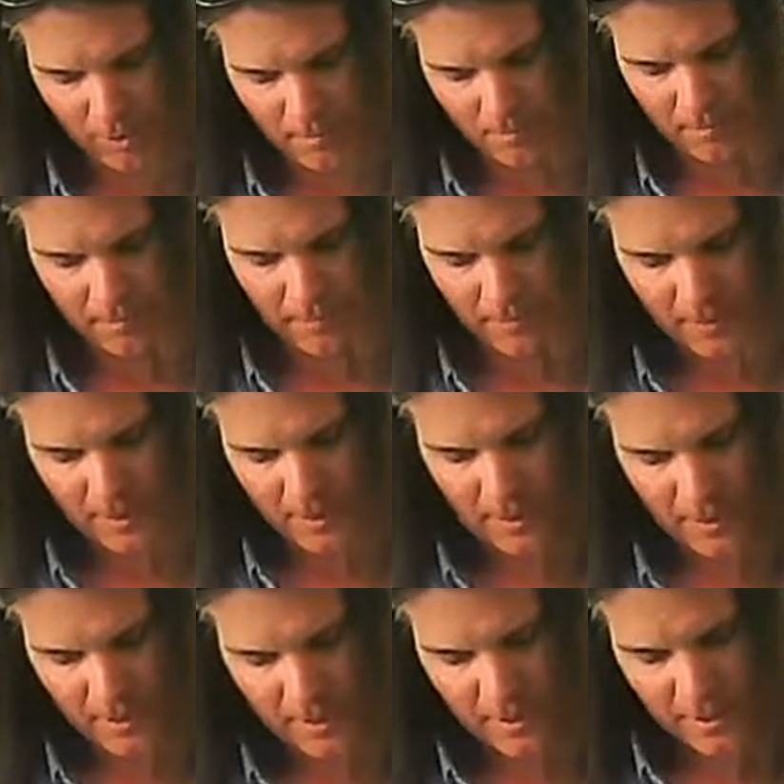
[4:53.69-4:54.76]

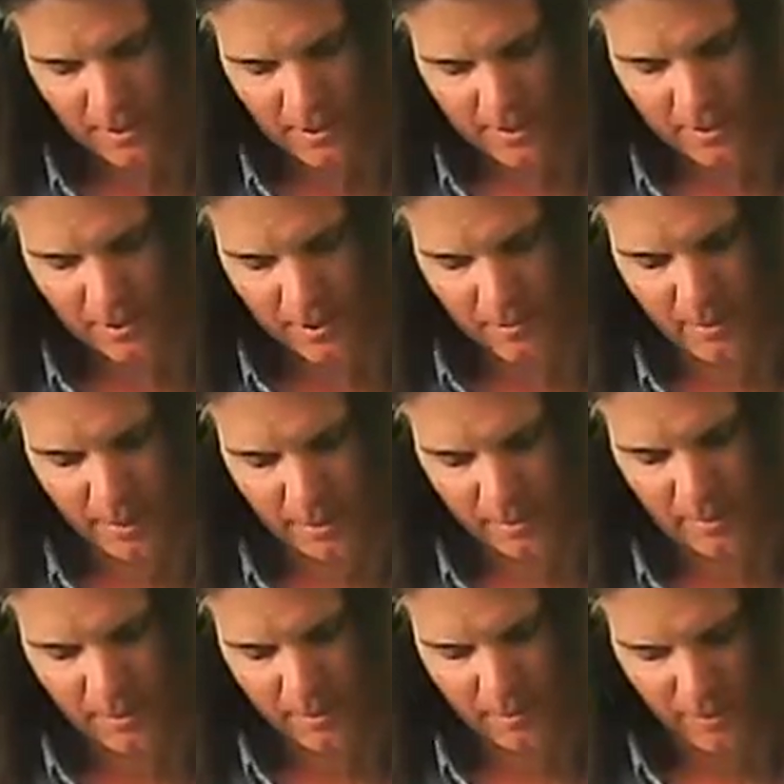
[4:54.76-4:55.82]
it's going to be a little
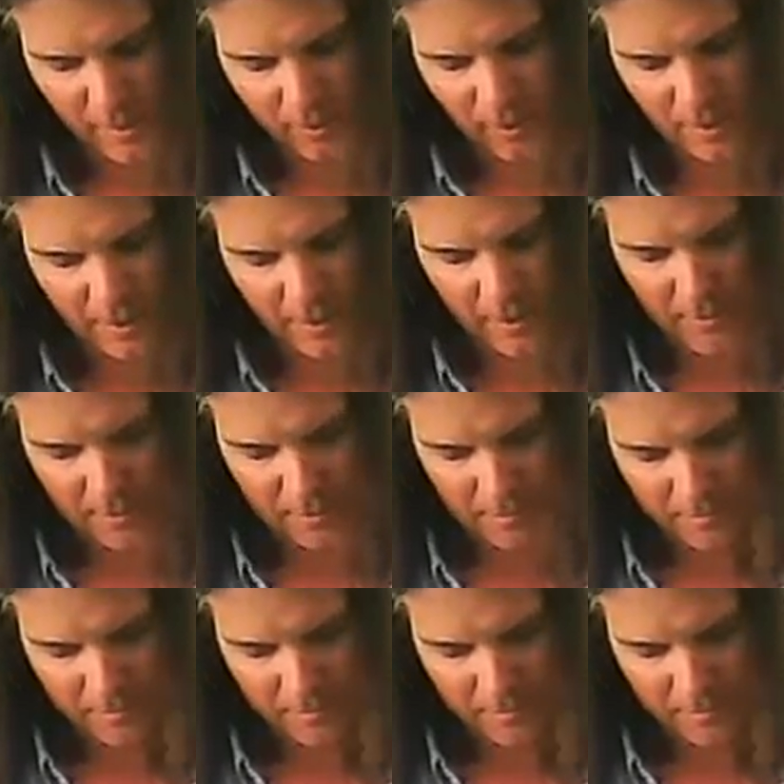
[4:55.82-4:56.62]
bit more forgiving.